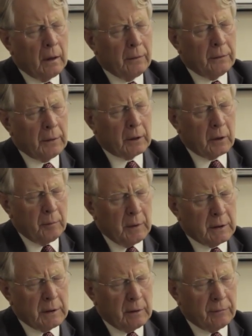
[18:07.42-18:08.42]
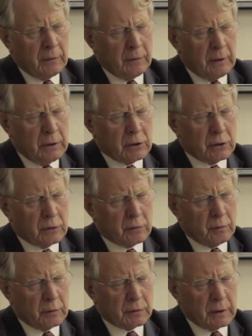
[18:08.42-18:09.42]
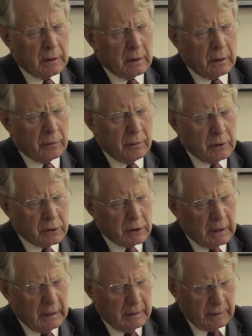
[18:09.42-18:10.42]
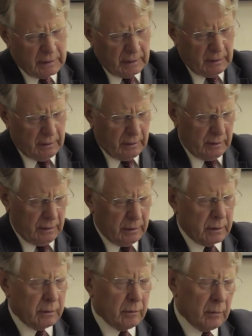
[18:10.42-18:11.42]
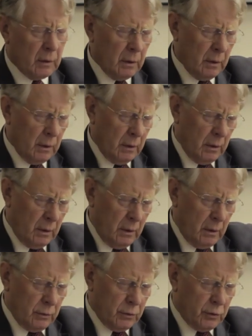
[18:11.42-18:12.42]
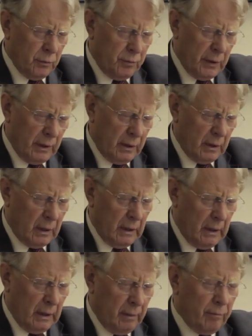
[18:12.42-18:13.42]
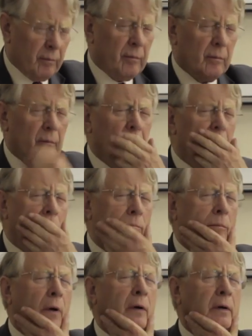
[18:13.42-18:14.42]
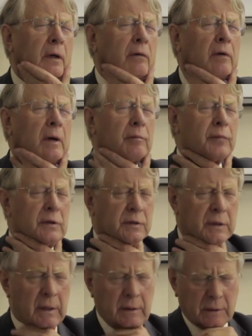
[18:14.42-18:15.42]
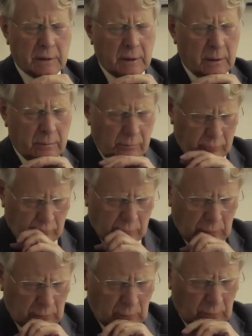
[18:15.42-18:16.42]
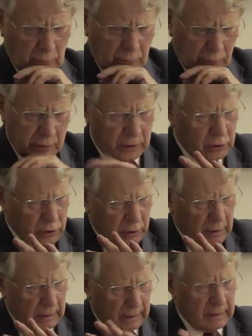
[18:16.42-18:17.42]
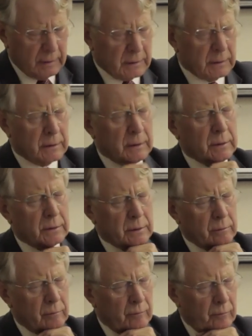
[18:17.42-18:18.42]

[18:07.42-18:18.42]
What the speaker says: The Committee of the Regions was originally intended to be a body representing regional entities,